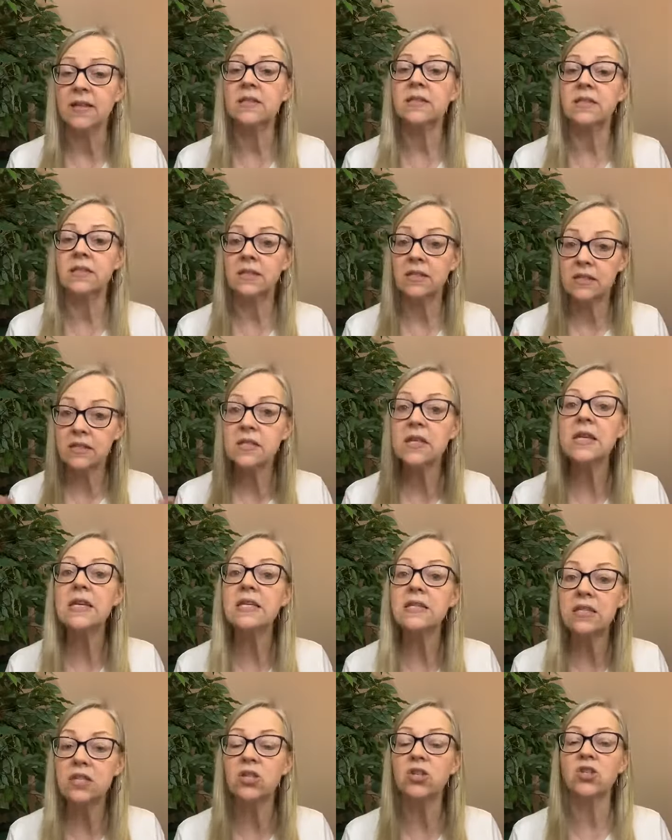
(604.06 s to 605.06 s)
this. This is
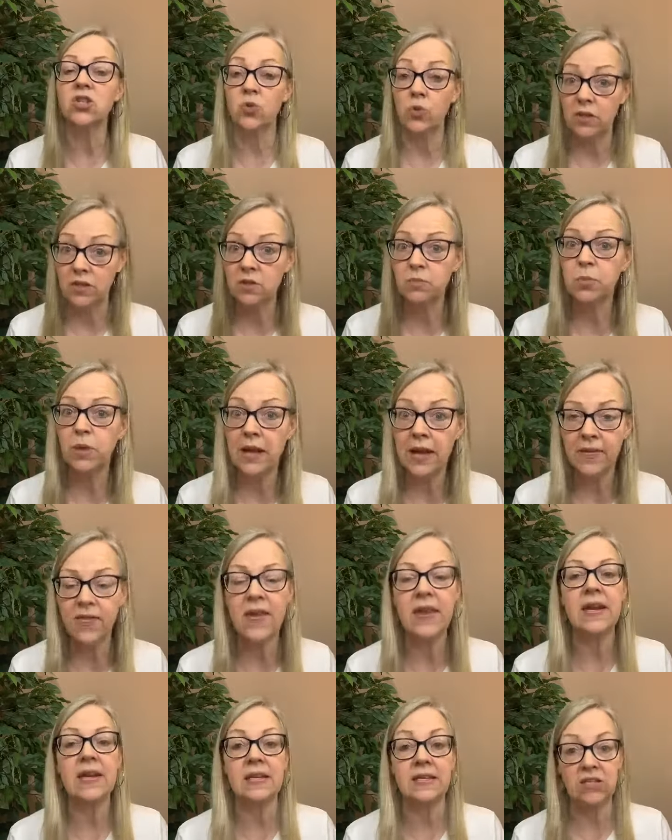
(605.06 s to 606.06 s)
easier to explain
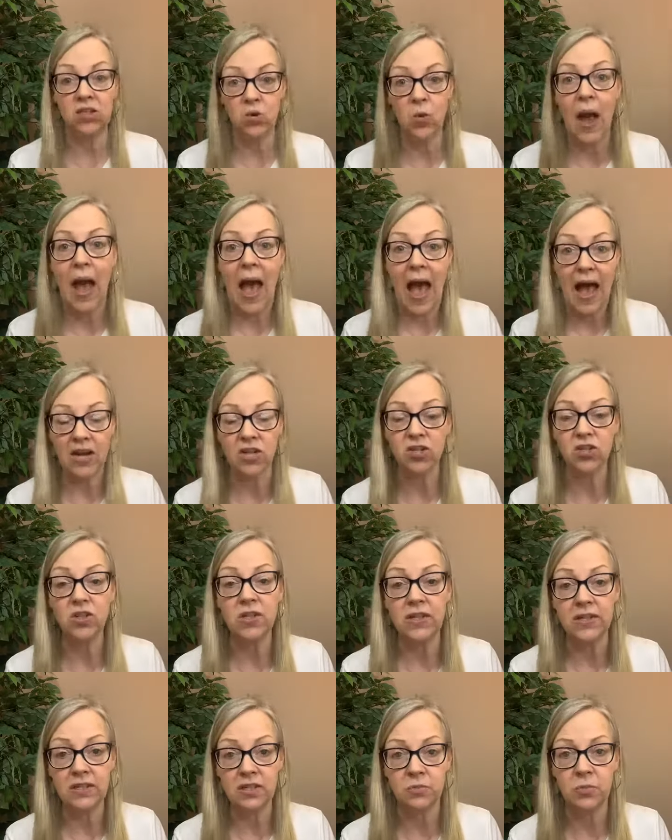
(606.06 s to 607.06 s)
than it is to
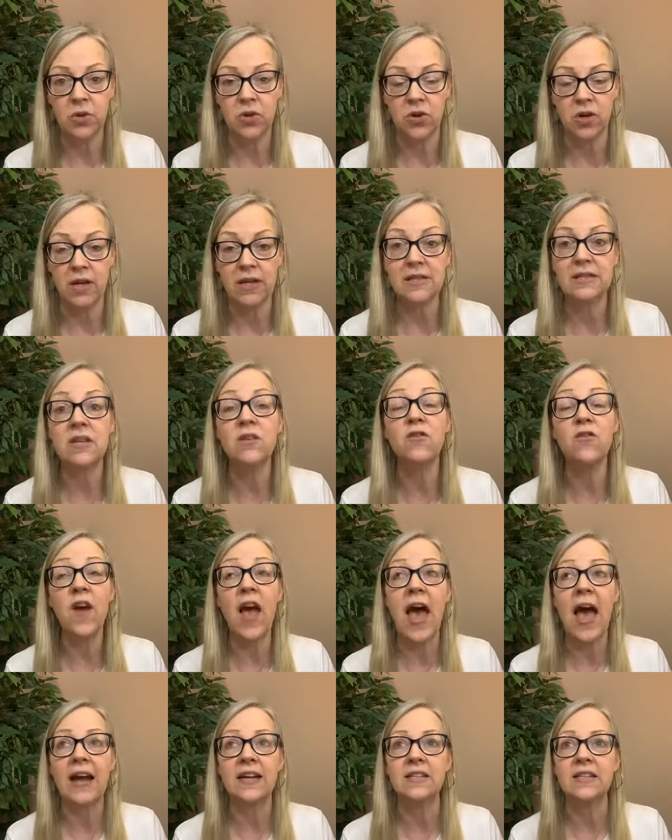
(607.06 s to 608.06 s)
actually experience. In
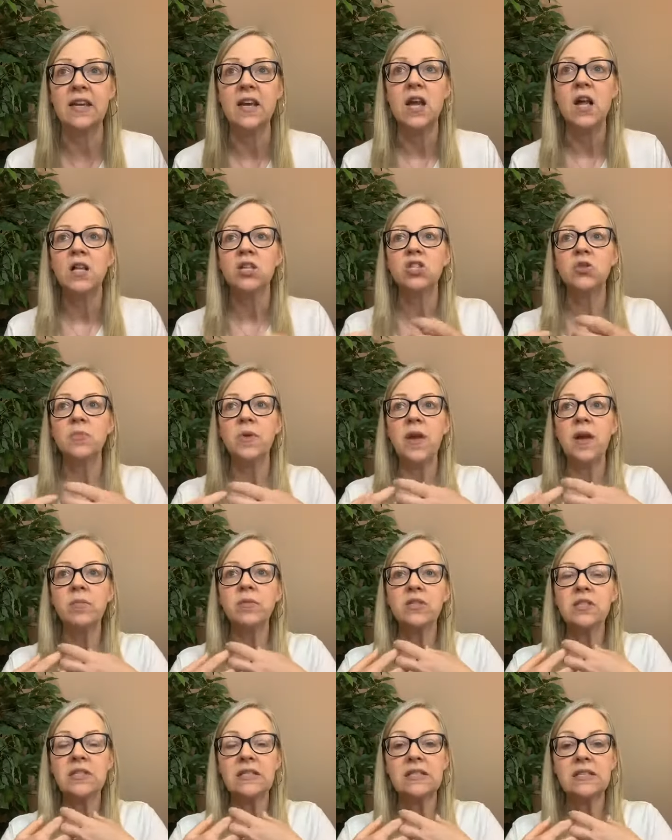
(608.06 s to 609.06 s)
fact, to be
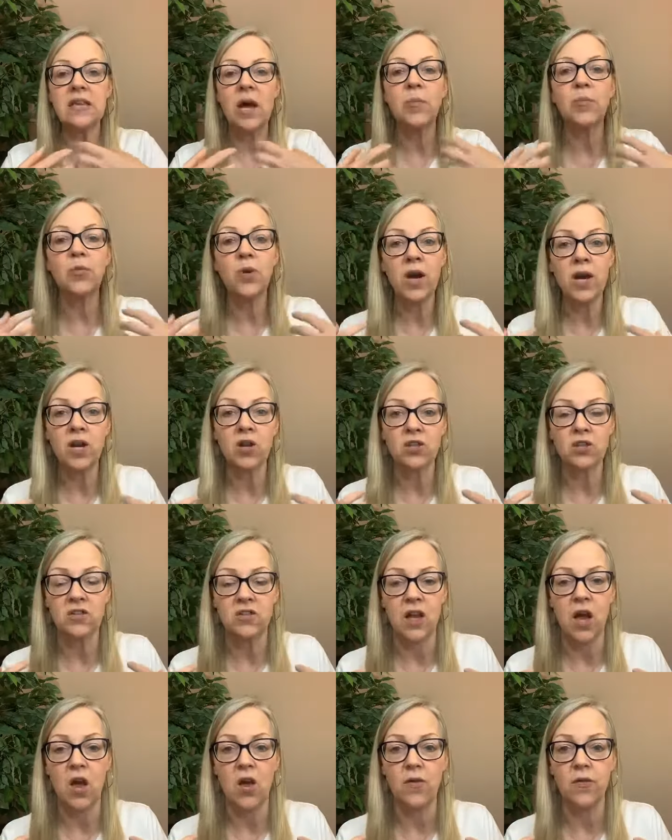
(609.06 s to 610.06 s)
able to separate
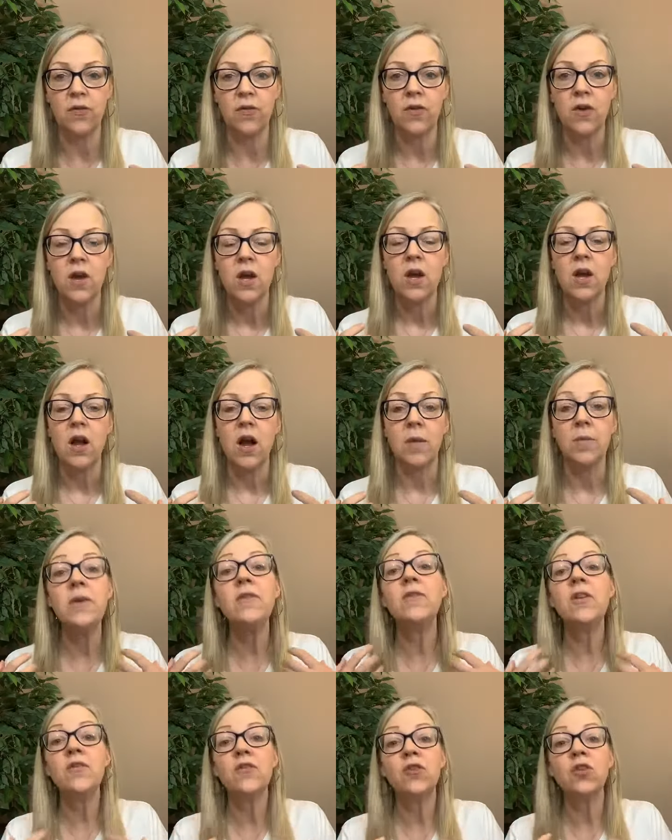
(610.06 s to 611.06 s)
yourself, um,
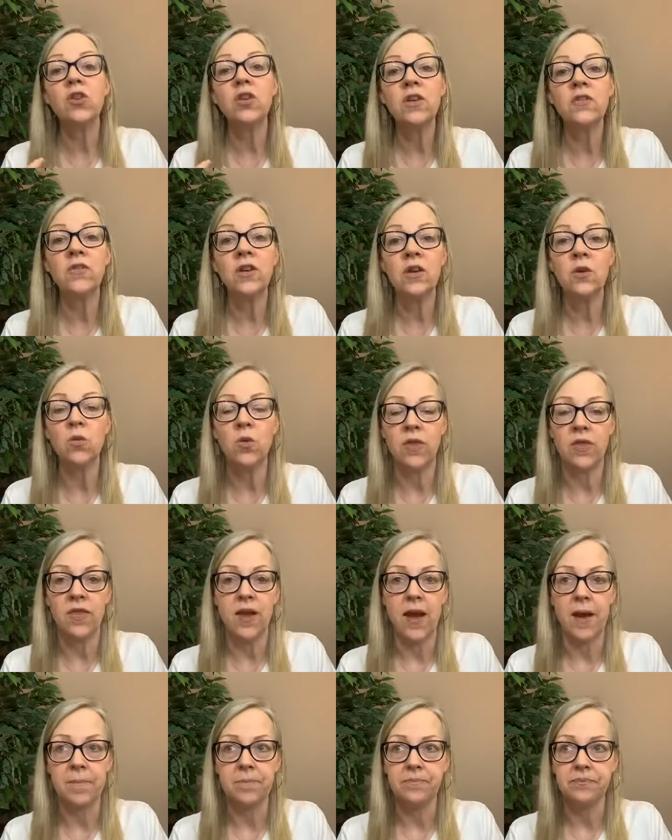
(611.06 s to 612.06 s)
even if you're living with
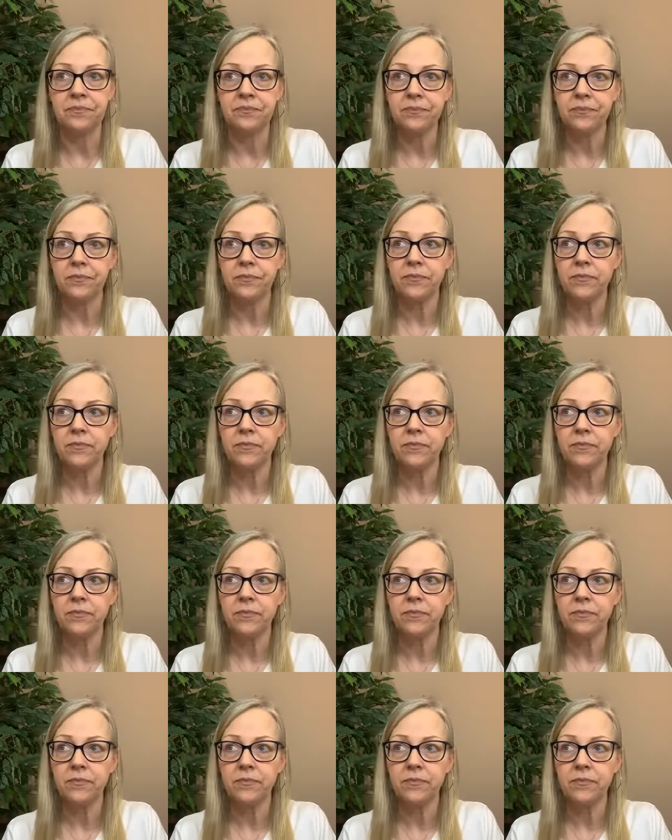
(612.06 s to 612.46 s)
them,